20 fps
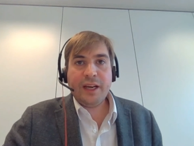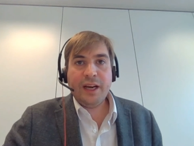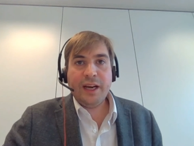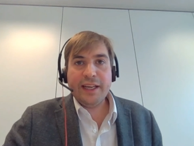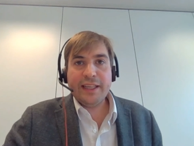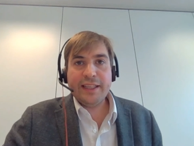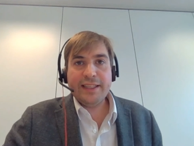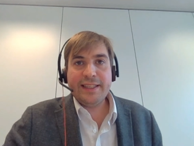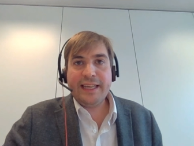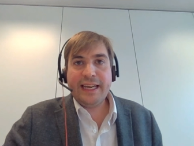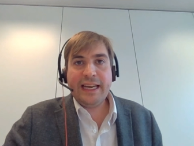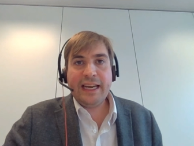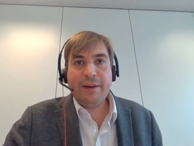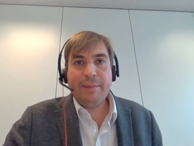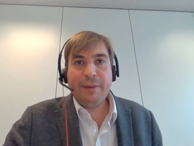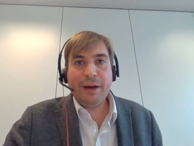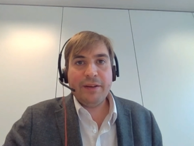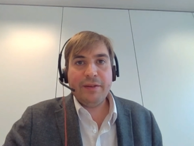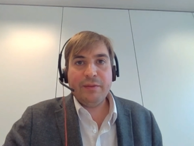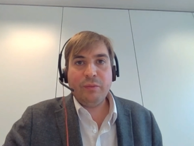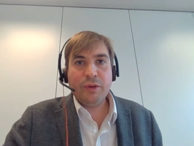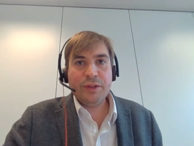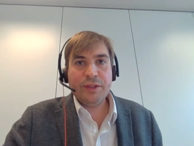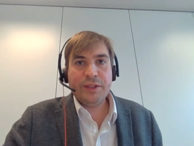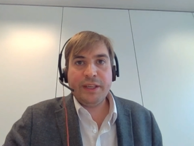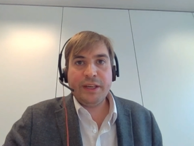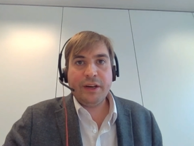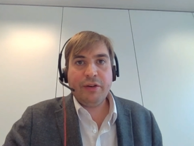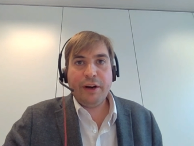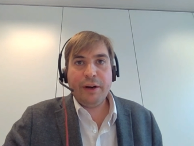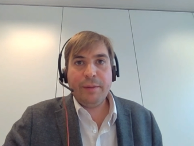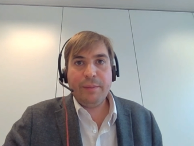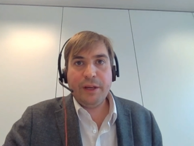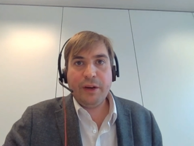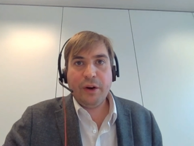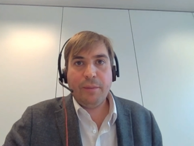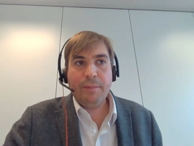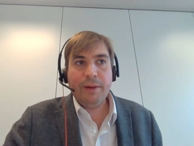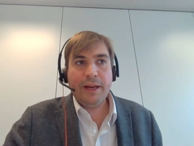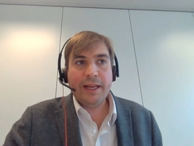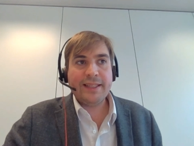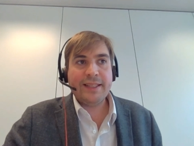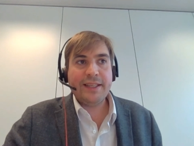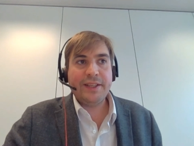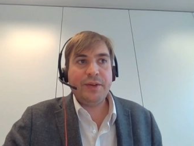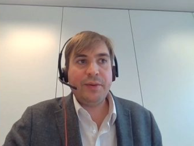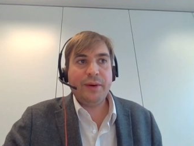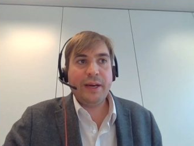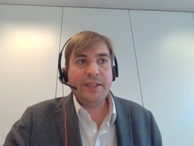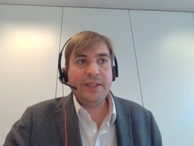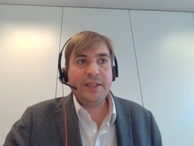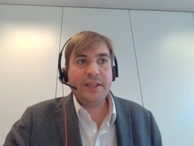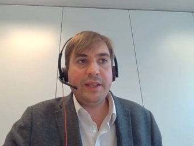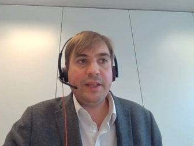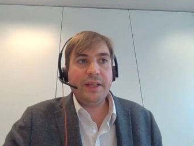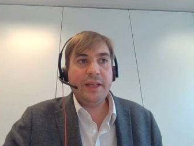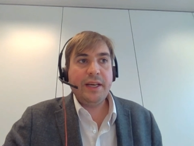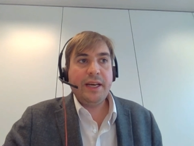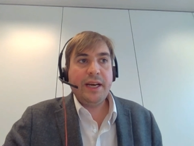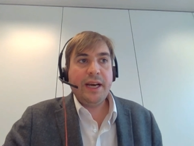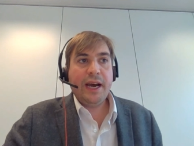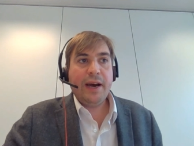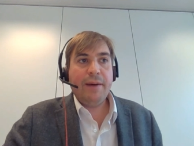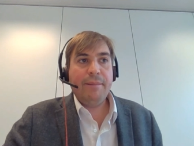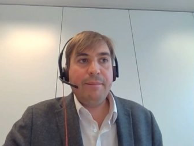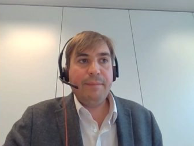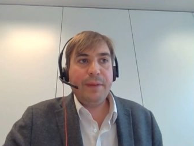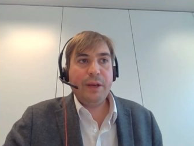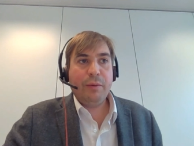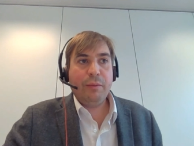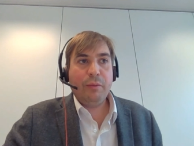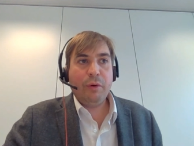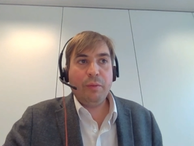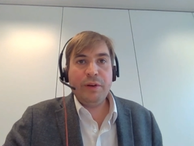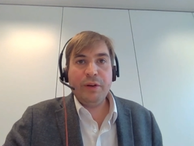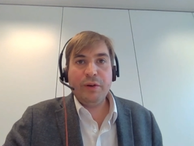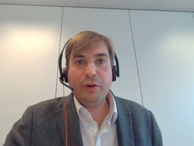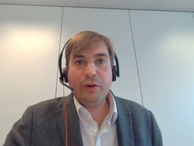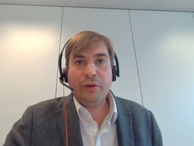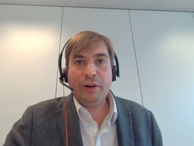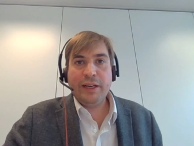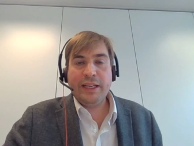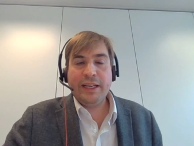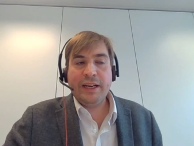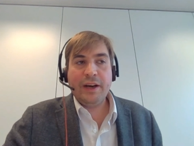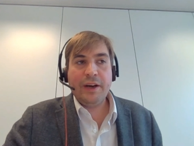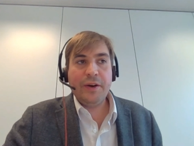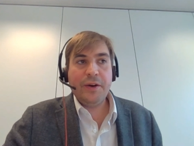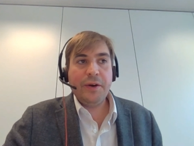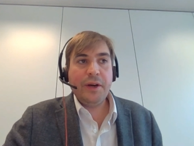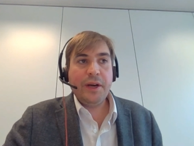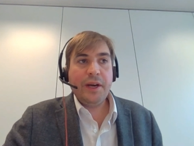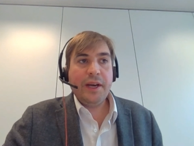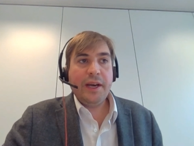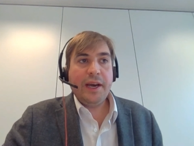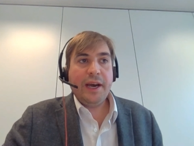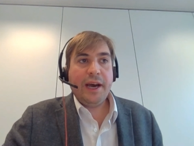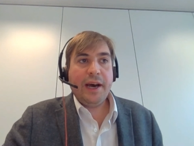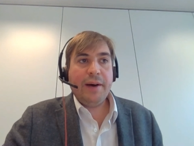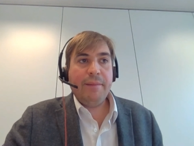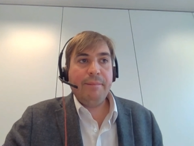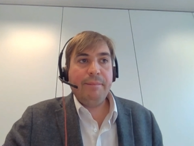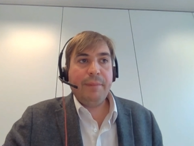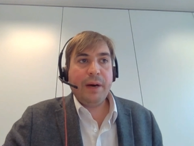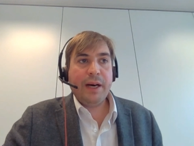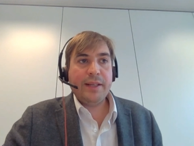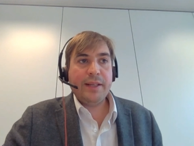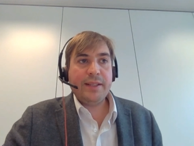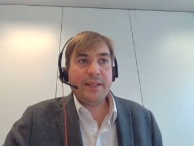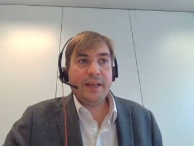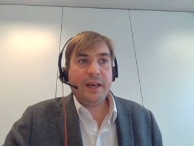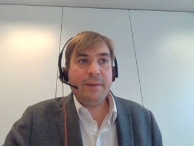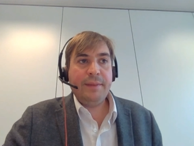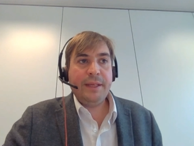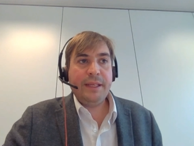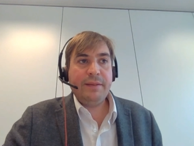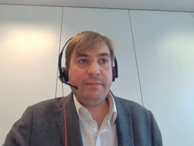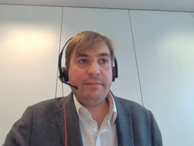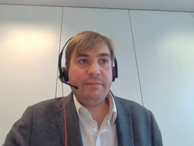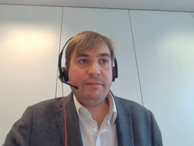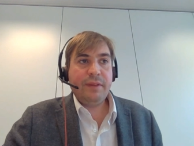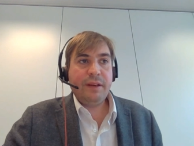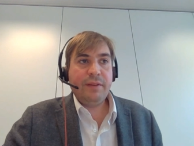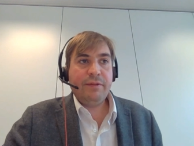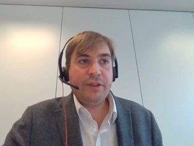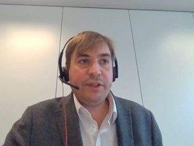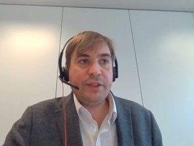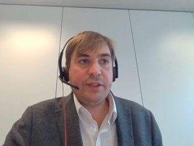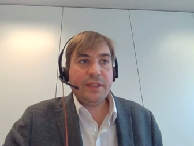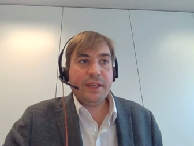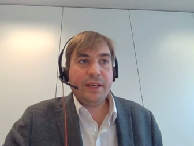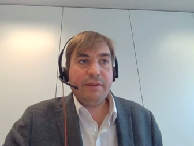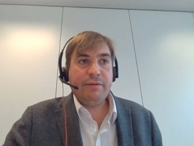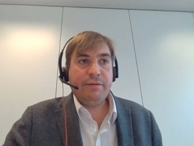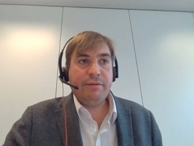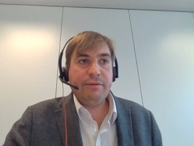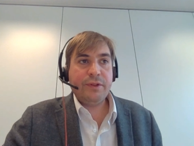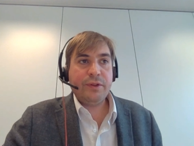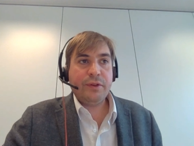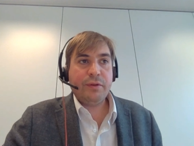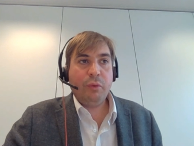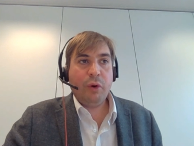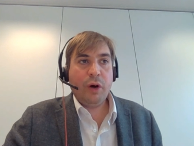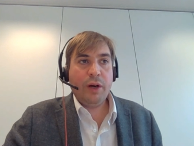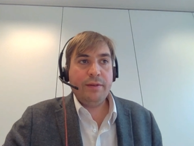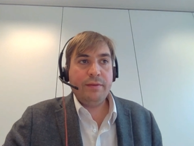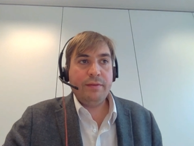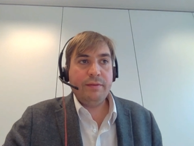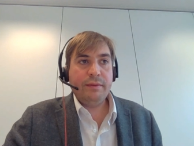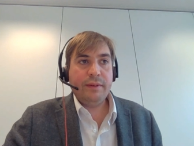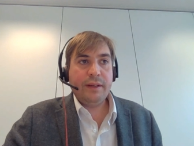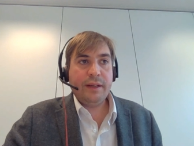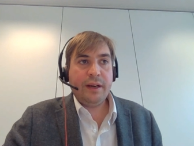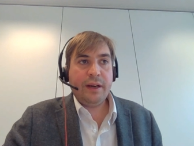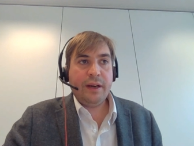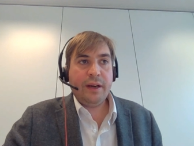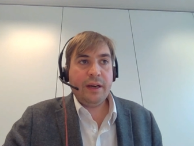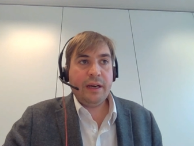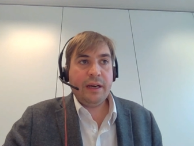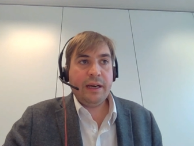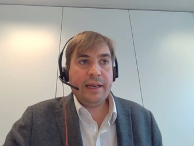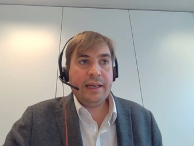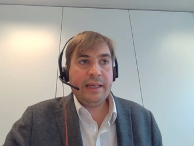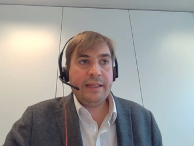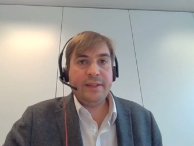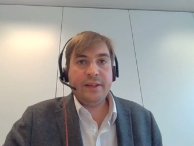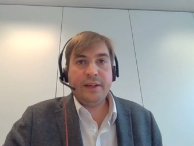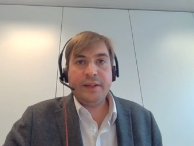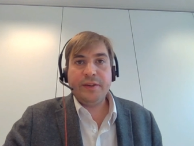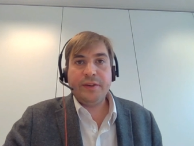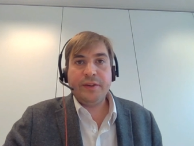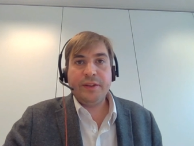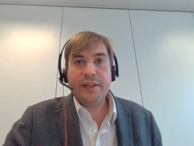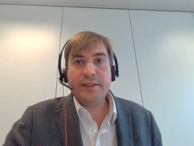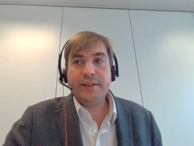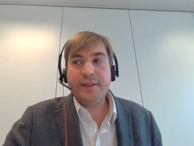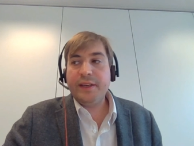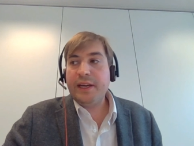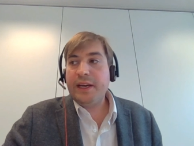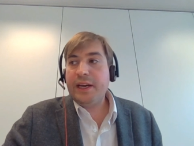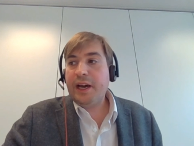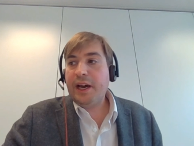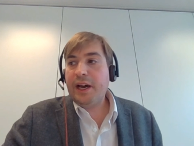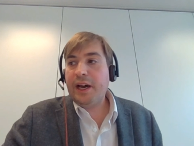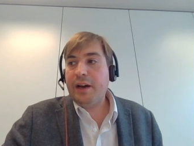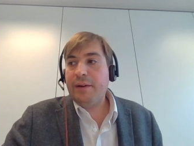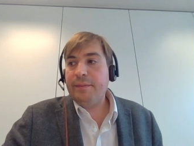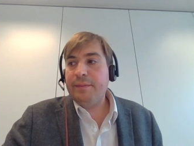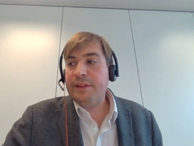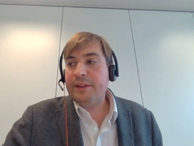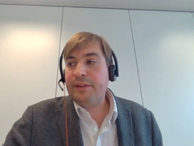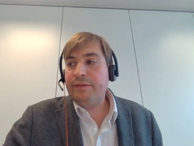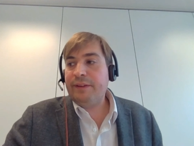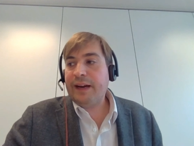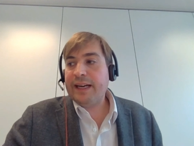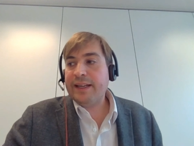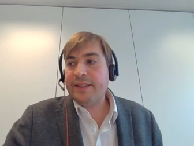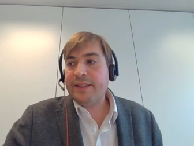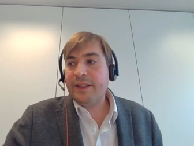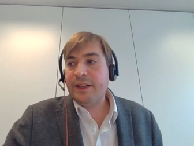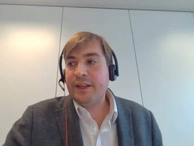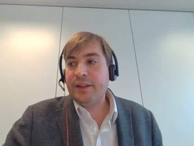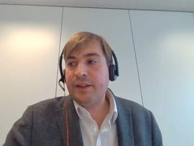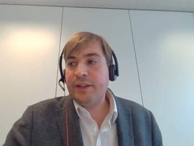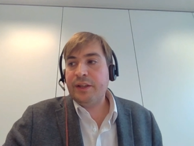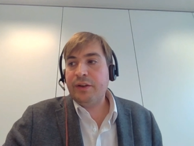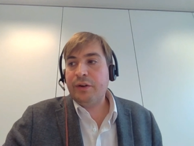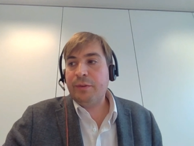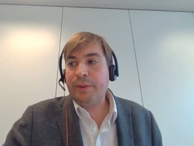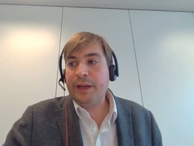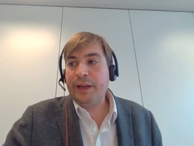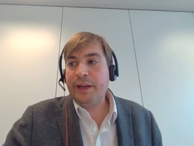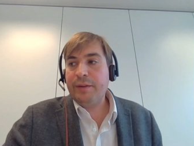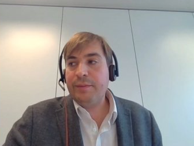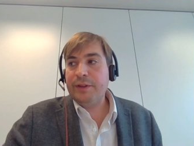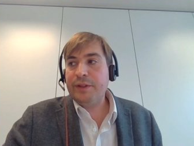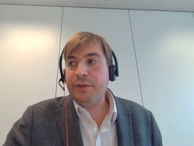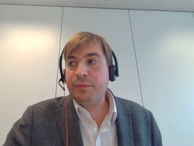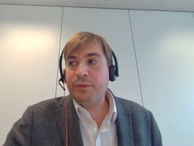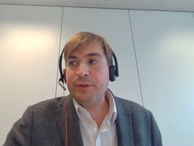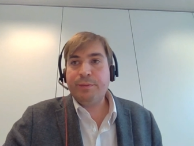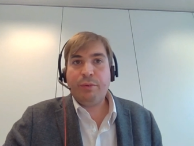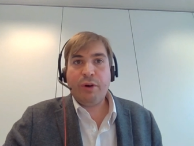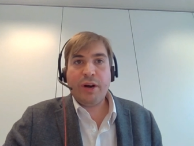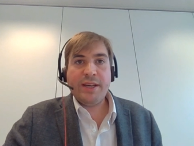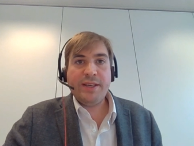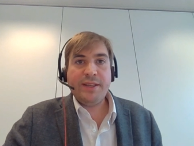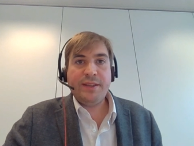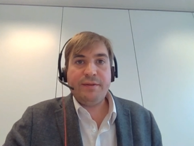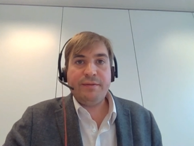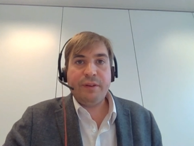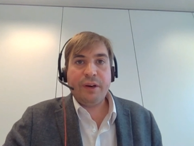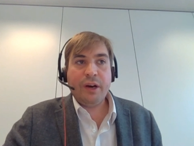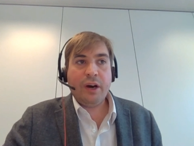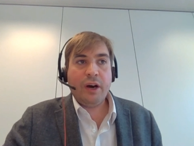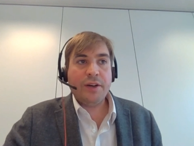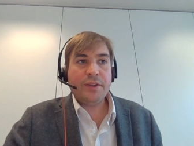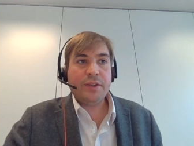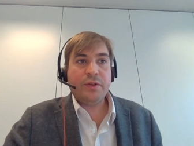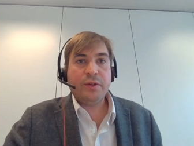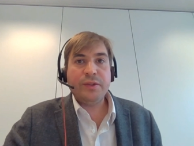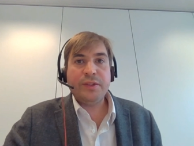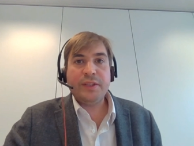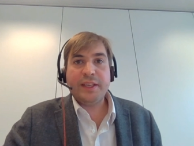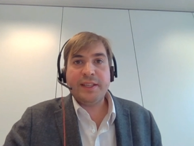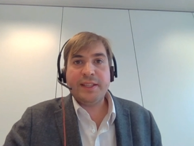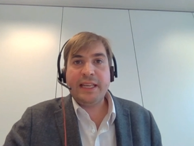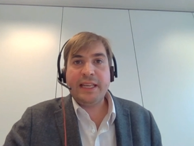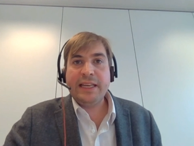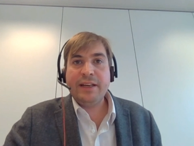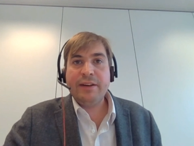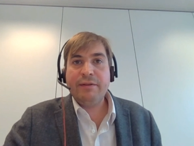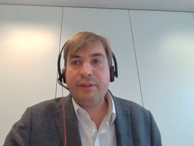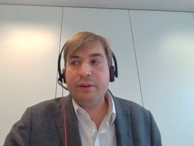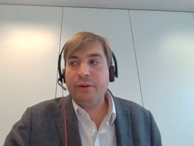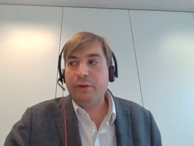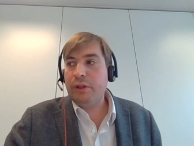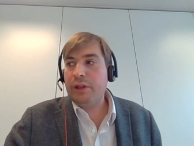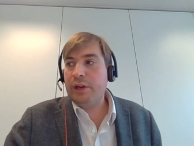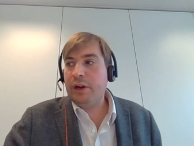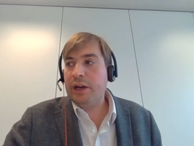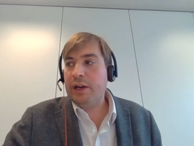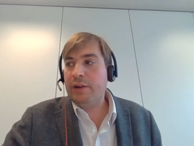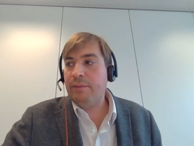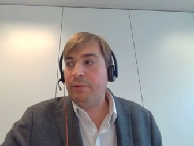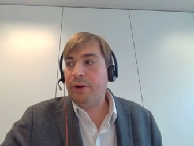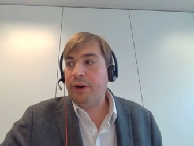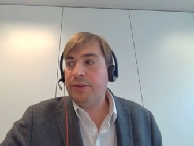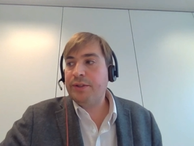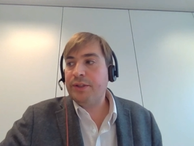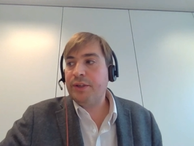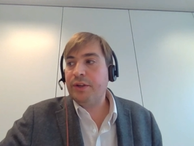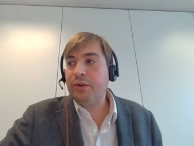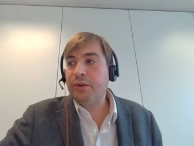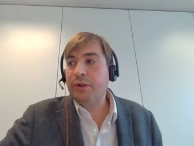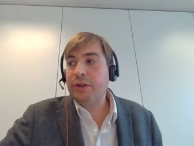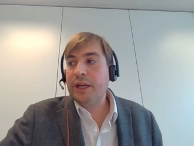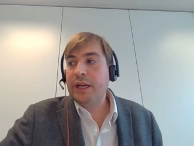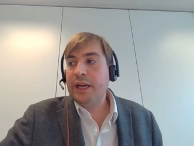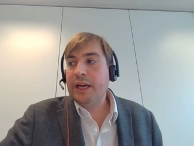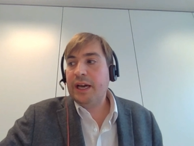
I can say here about what's an incredibly complex situation um, beyond what we all already know. Um, but I mean, for just to give sort of one uh, insight on this. Um, the fact that the European Commission was braced for Article 16 of the Northern Ireland Protocol,